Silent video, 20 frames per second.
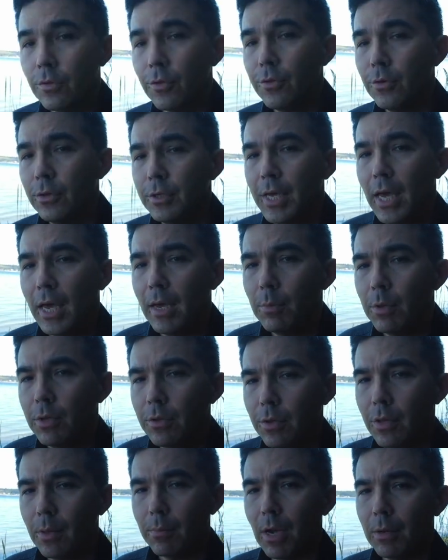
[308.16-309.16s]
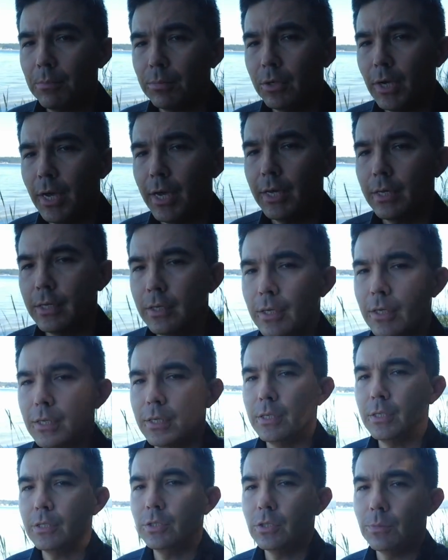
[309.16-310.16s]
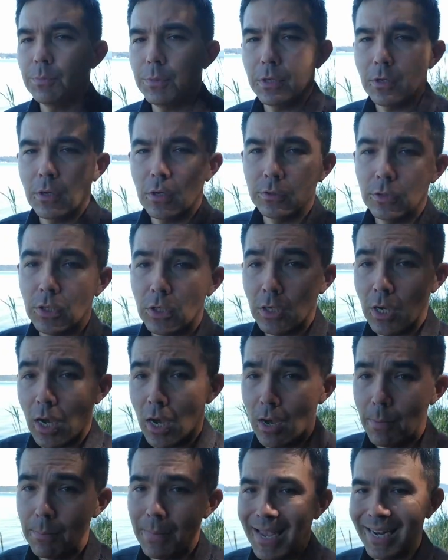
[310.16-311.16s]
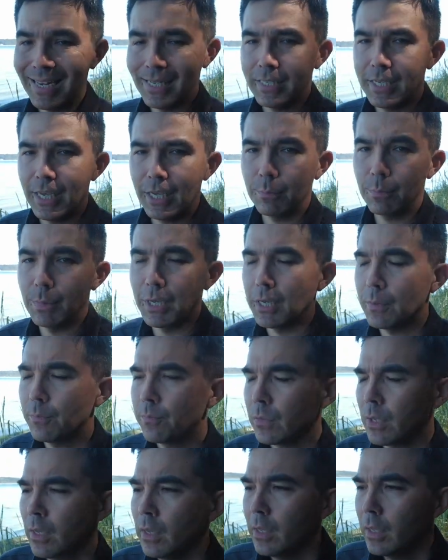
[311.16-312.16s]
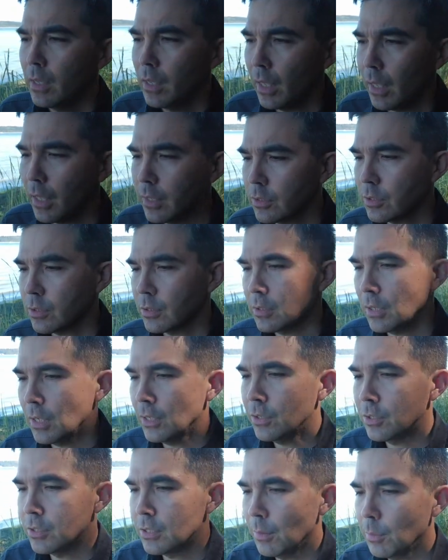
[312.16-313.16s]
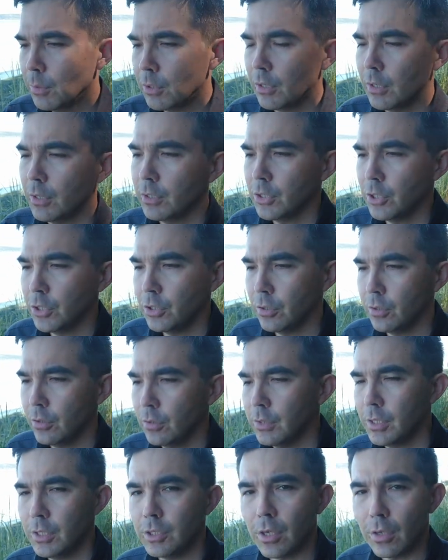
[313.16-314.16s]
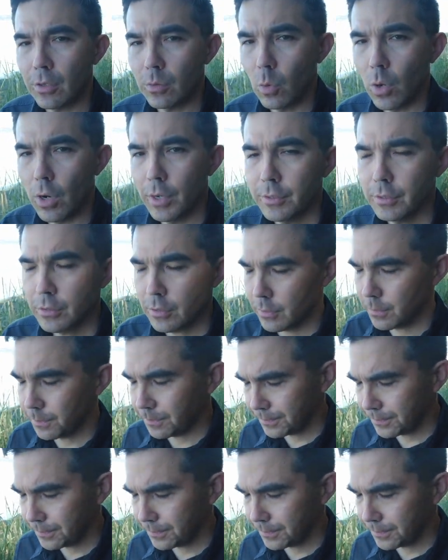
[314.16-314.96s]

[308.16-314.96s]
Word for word: the third game that they might play is something called come and get me it's, it's similar to these other ones.